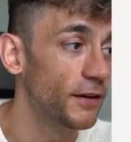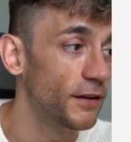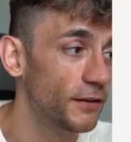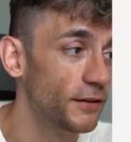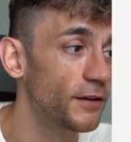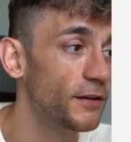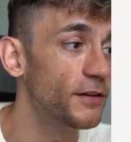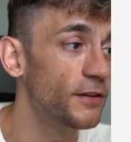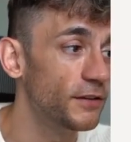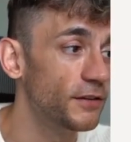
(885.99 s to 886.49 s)

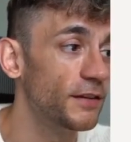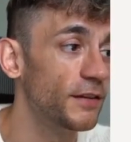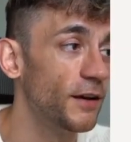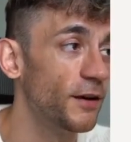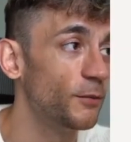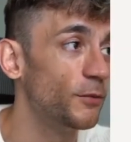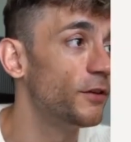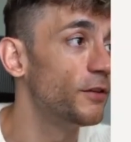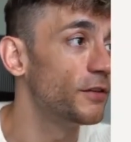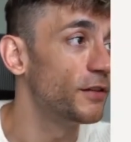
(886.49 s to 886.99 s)
And you can see
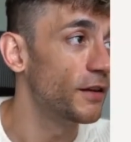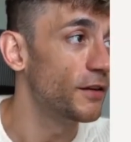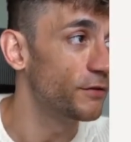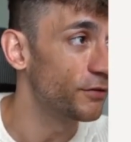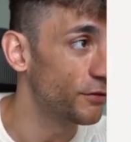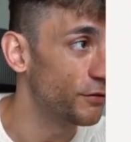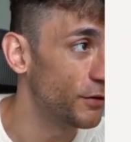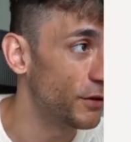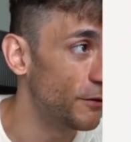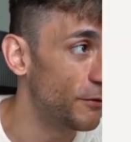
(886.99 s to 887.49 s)
I'm using it
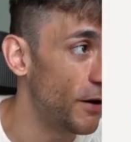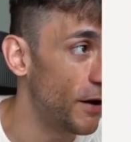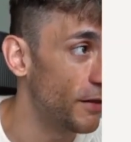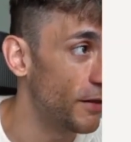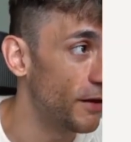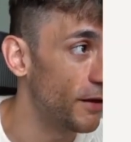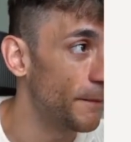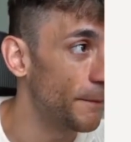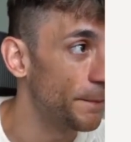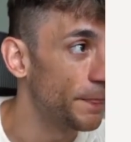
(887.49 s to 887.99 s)
for free right
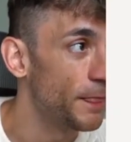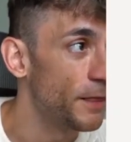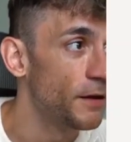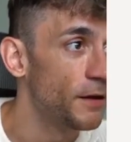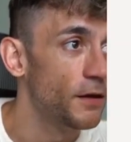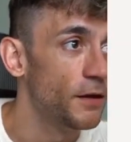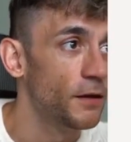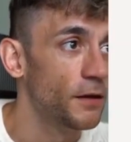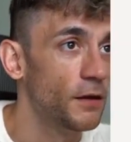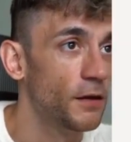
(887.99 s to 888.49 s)
there.
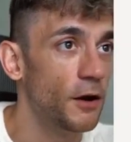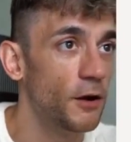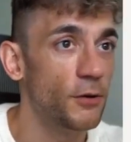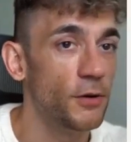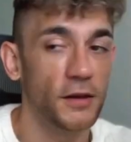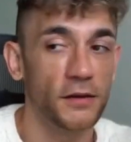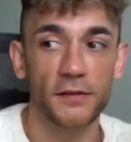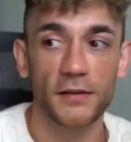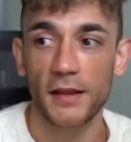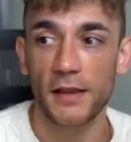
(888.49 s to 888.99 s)
All
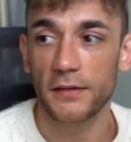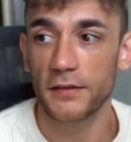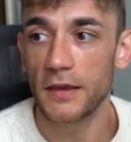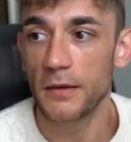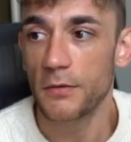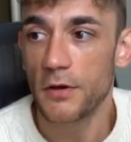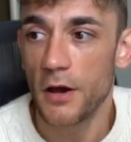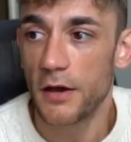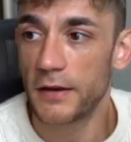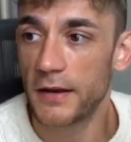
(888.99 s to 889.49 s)
right, so let's
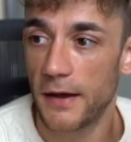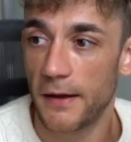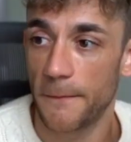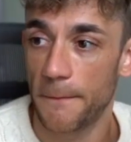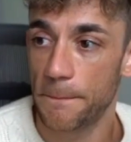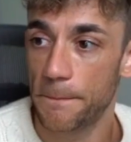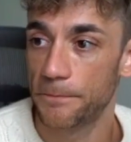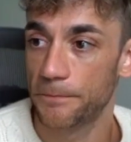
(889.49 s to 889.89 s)
keep going now.